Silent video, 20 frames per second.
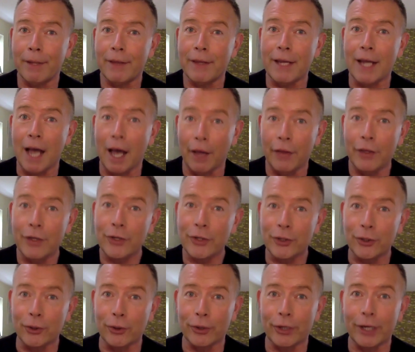the other
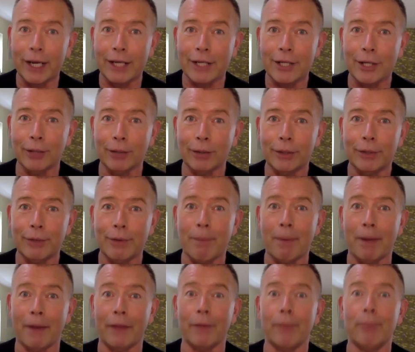story I told you
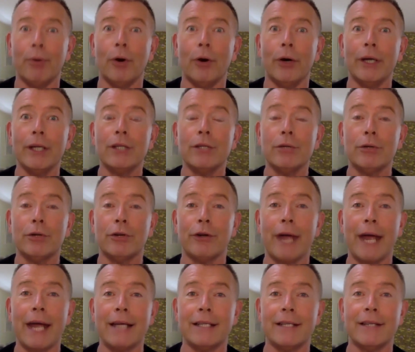about the boys who
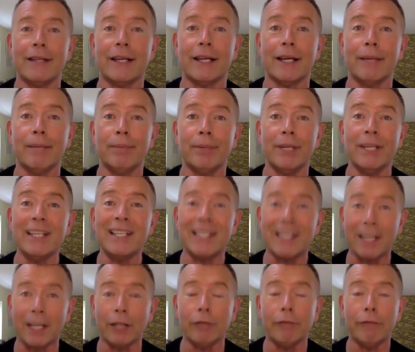created the company
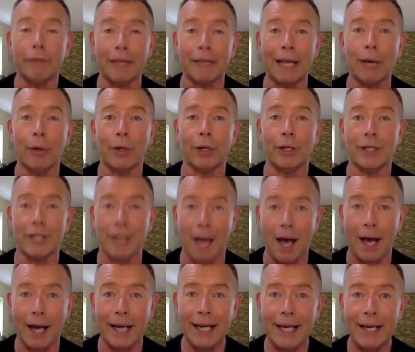Sunflower and
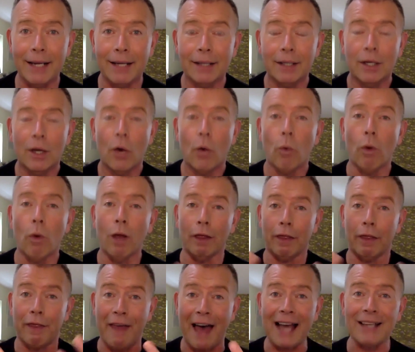I,
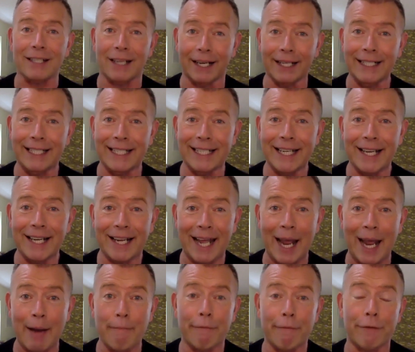well, that idea
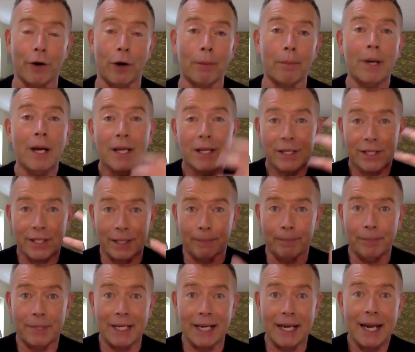came from
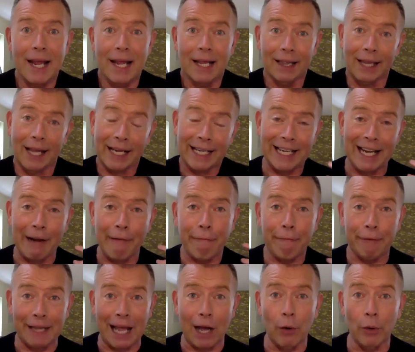somebody liking
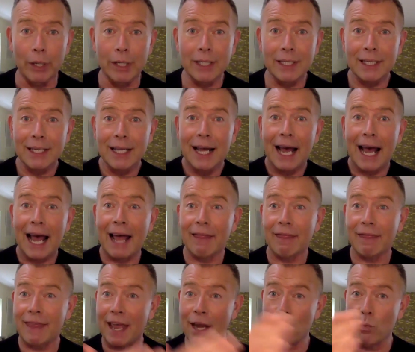flowers
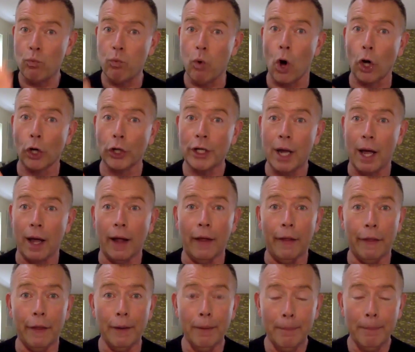and then one
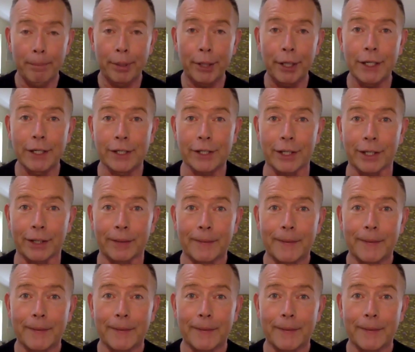other person,